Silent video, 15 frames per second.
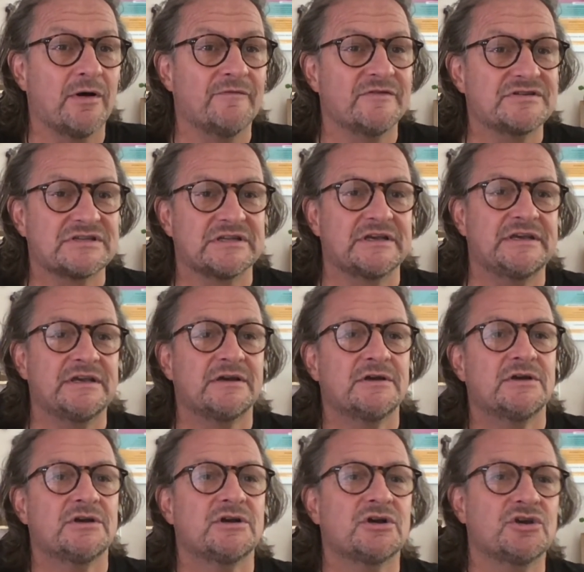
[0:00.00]
obviously
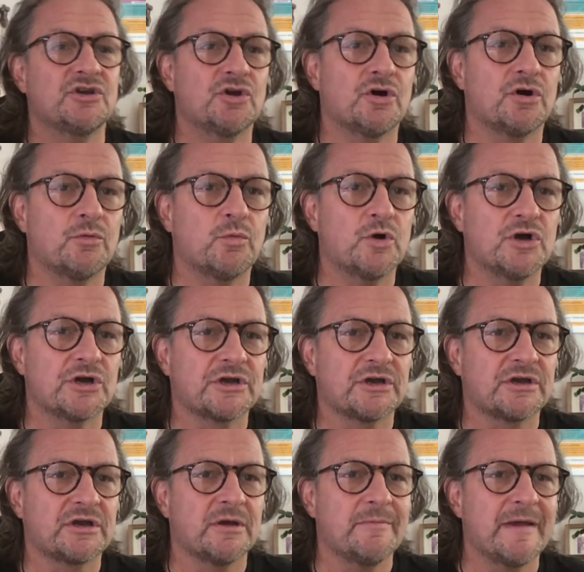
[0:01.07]
your work
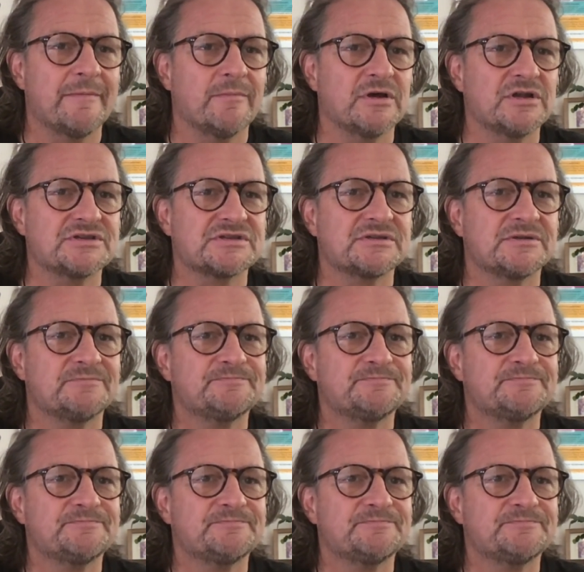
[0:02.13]
commitments